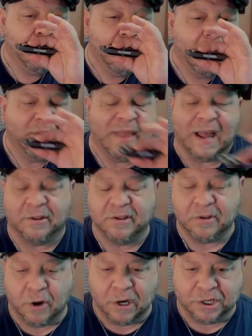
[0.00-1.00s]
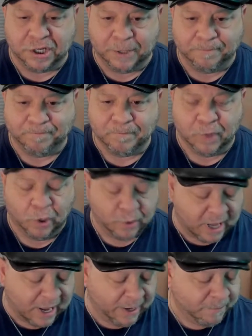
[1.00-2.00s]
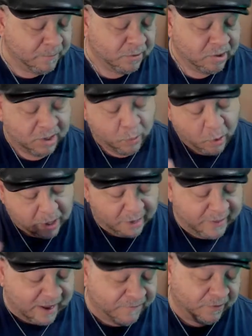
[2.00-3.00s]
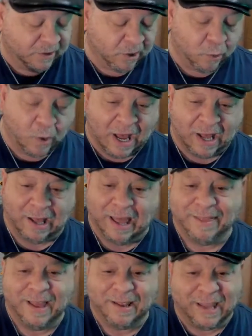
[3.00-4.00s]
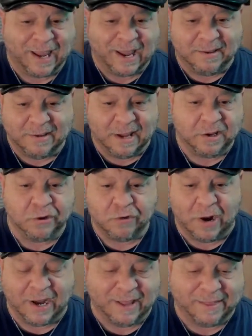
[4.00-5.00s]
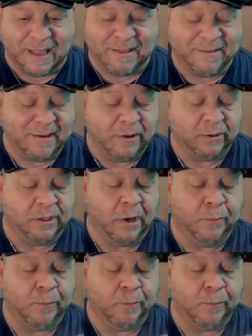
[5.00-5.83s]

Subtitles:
That'll start you, okay? So you work on that for a little while, and then, like I said, you try to get that single note.